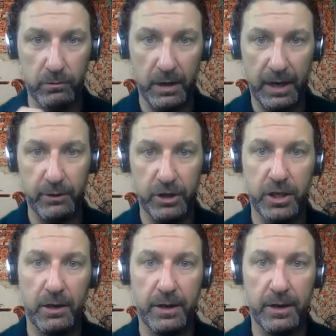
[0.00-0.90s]
What I was
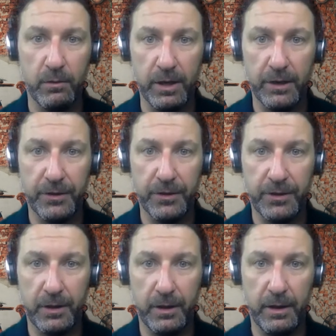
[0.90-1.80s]
sharing with
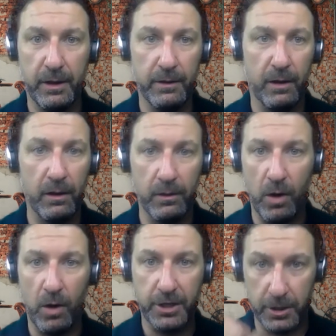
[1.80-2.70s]
all the
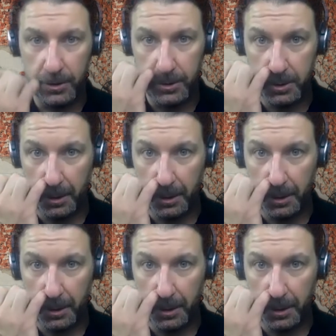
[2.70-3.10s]
watchers